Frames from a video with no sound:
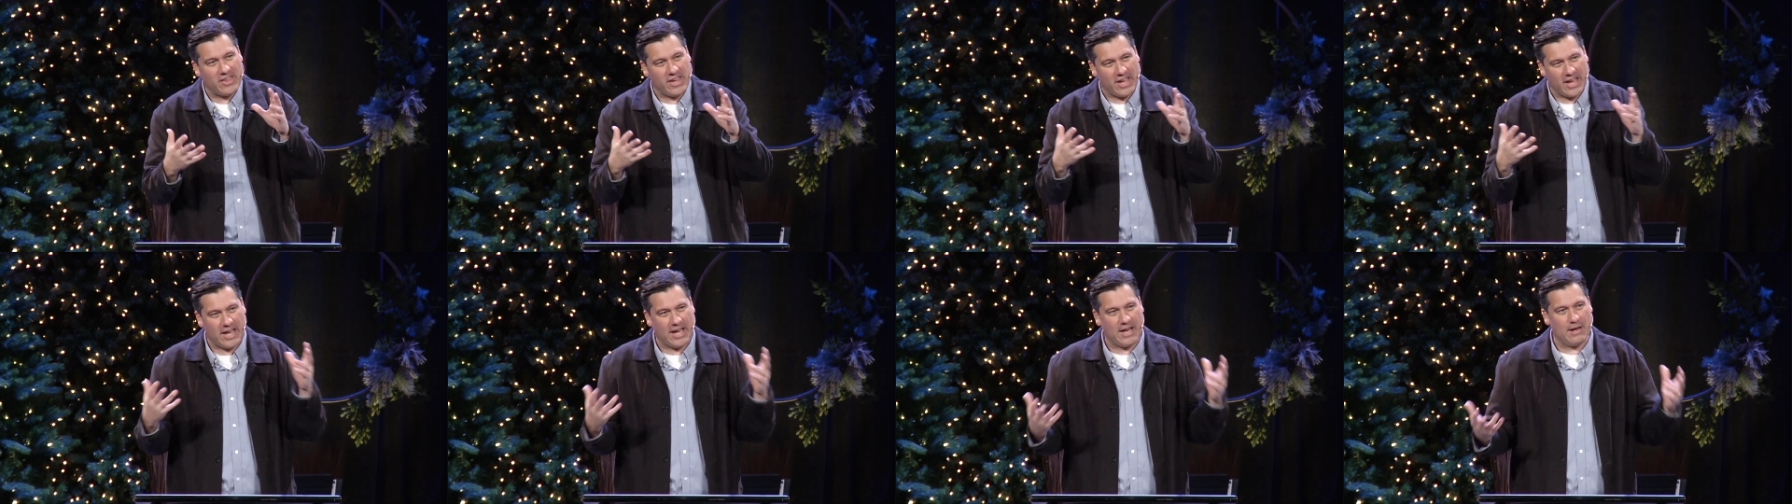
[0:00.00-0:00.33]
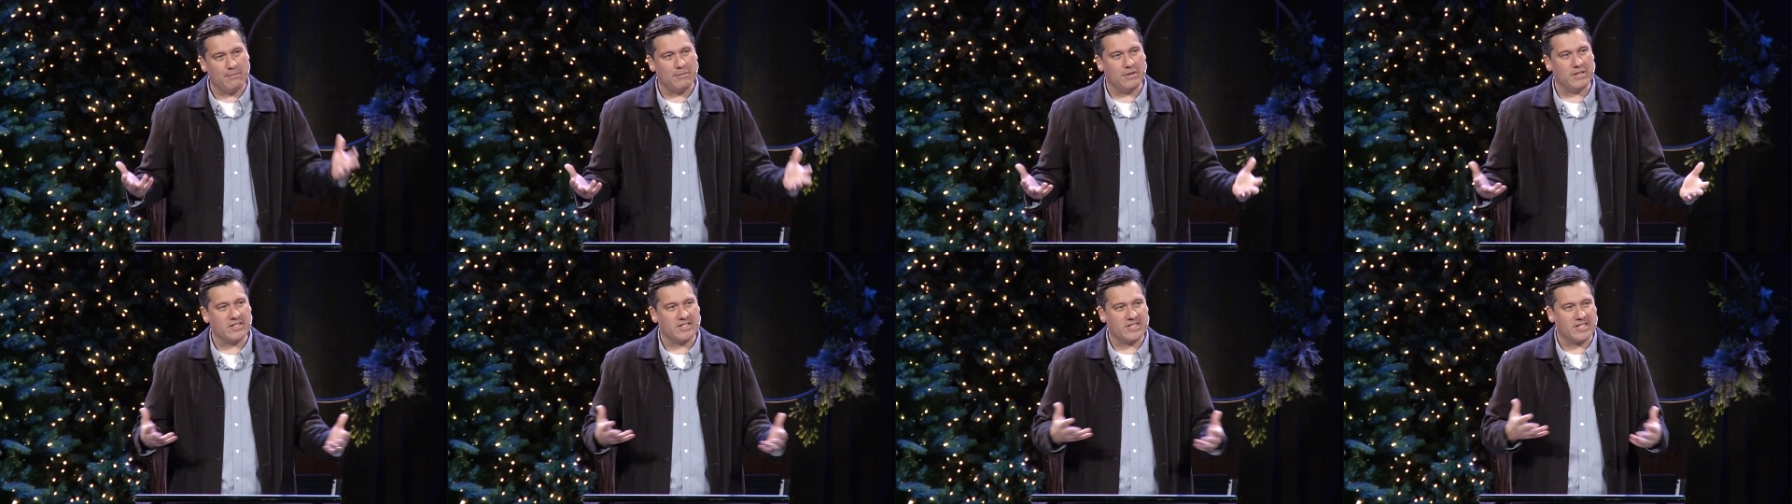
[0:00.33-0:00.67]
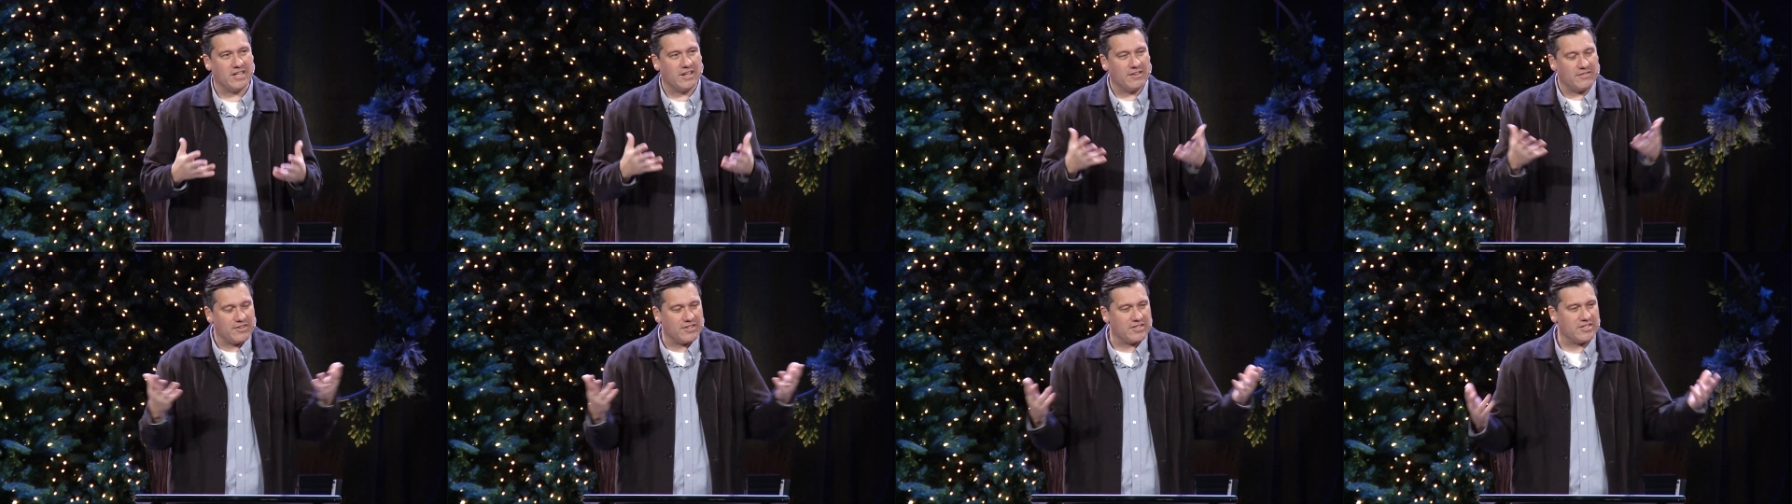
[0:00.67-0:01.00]
them and
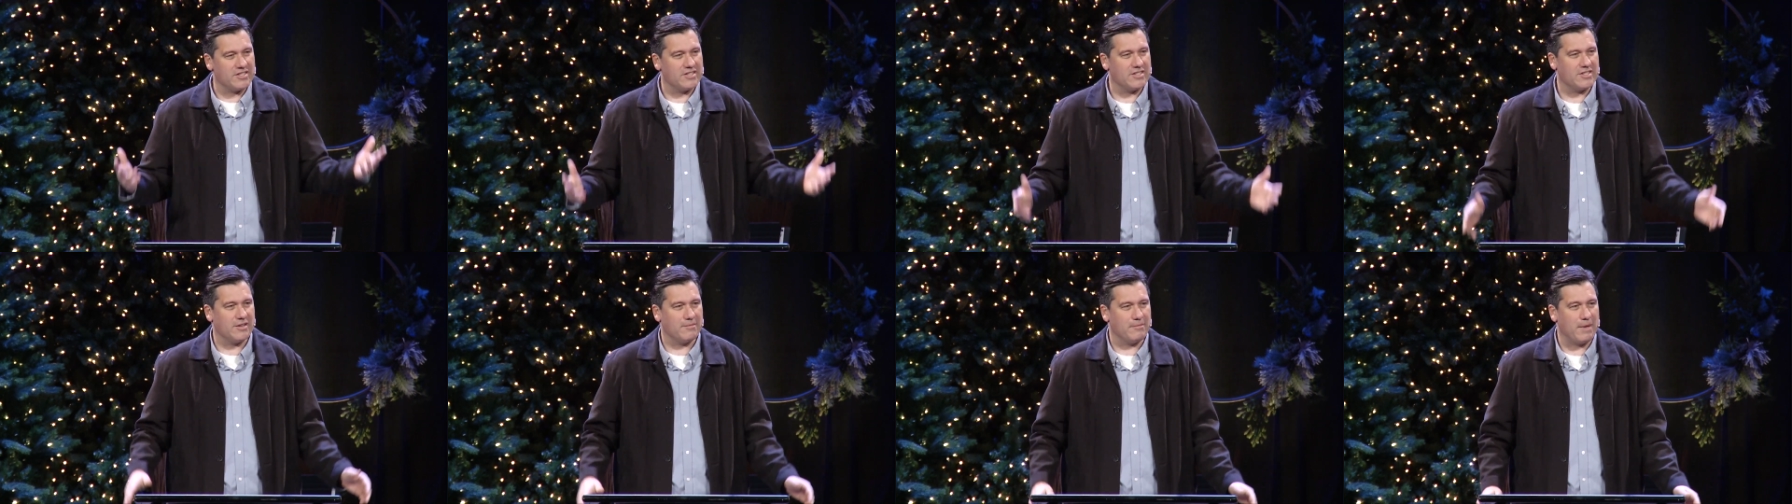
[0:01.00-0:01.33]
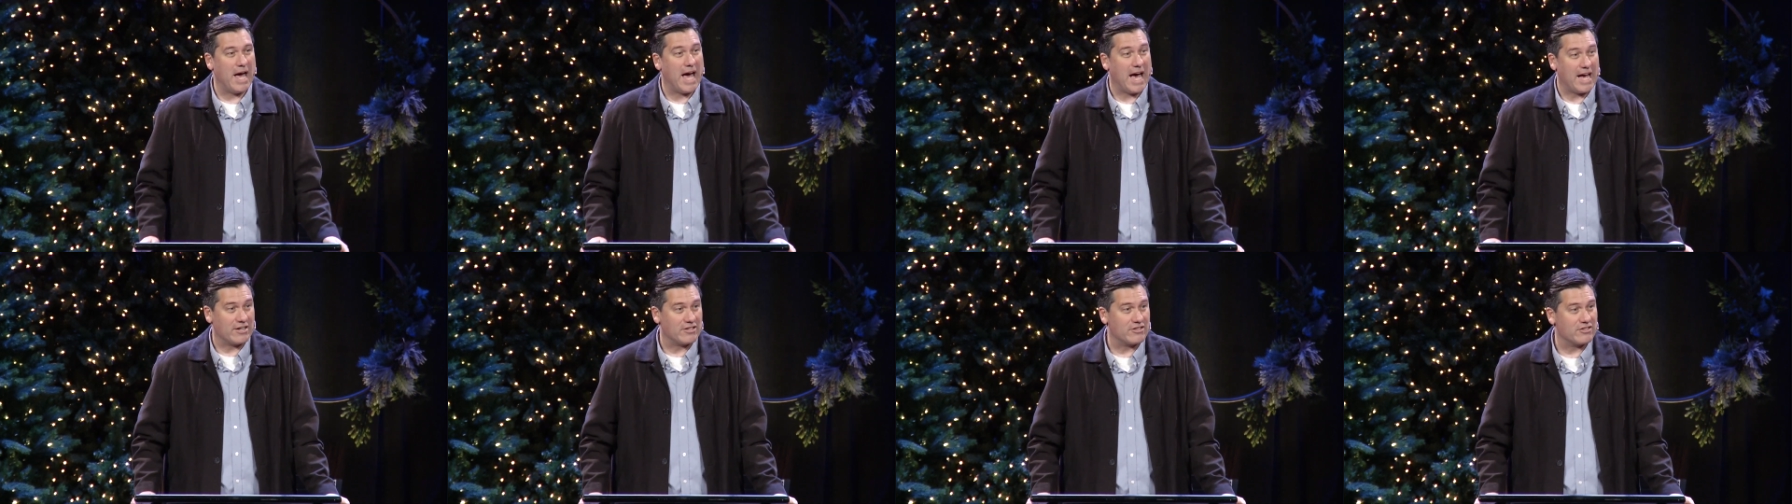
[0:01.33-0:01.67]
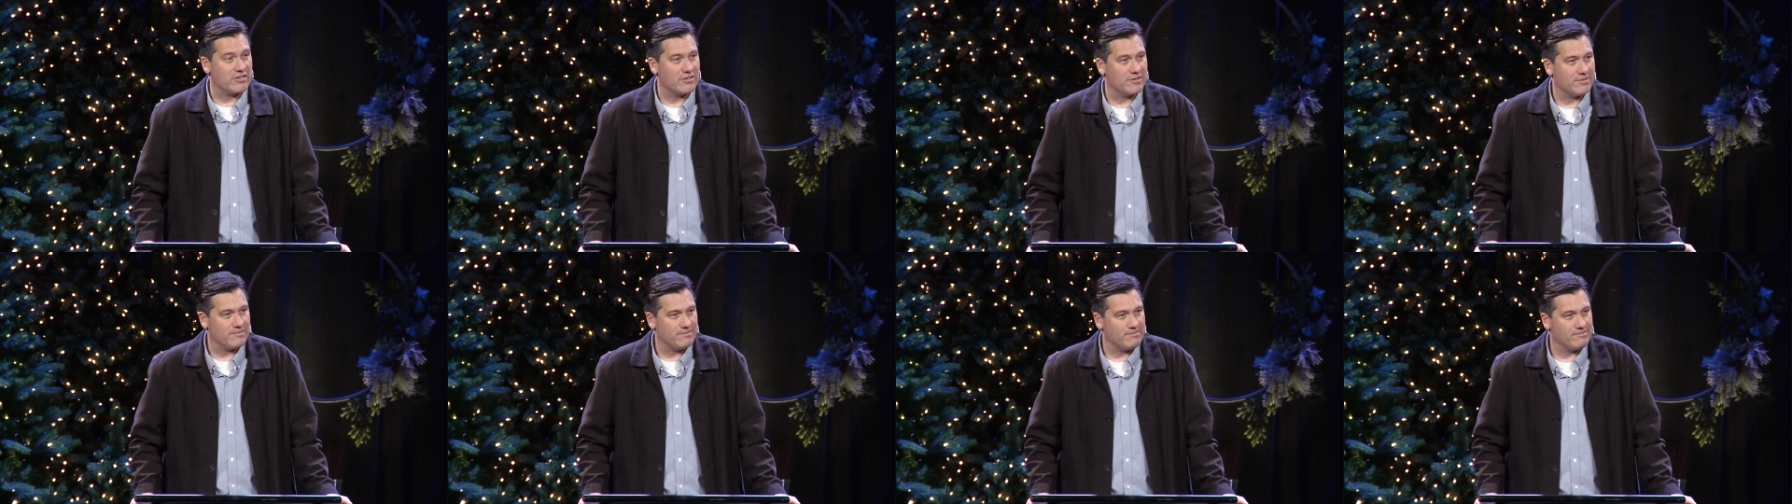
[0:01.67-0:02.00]
see if this is a
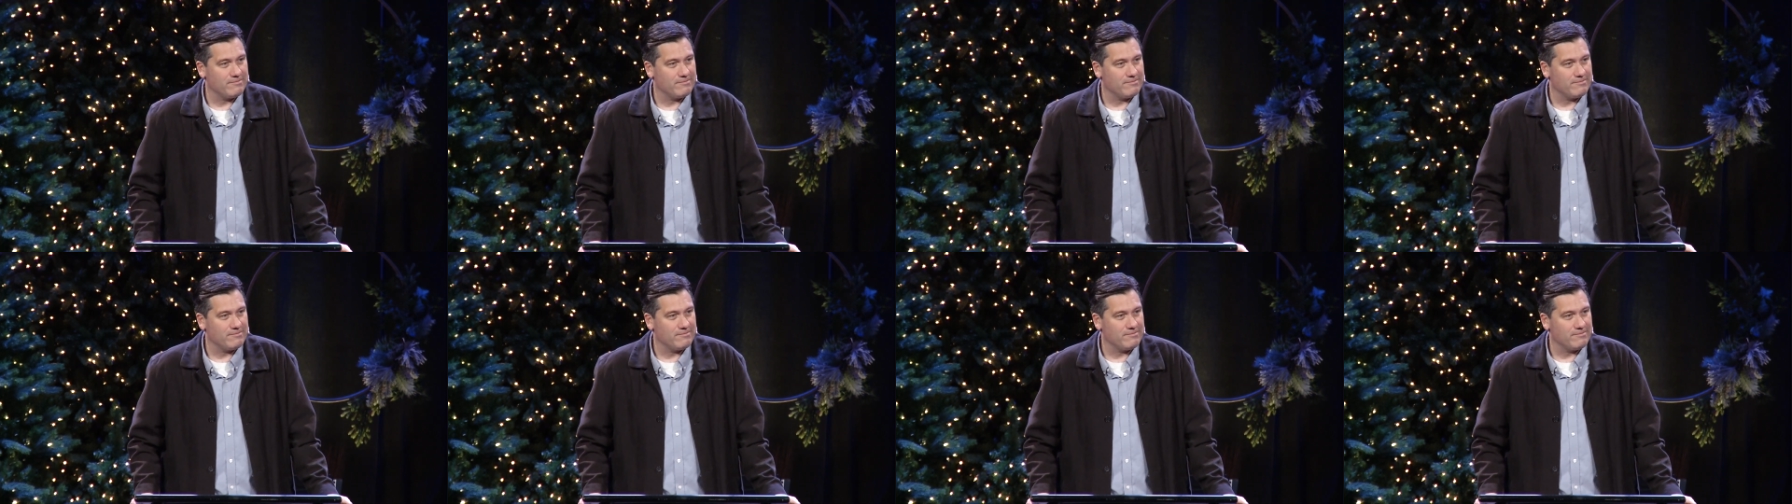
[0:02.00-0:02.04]
match.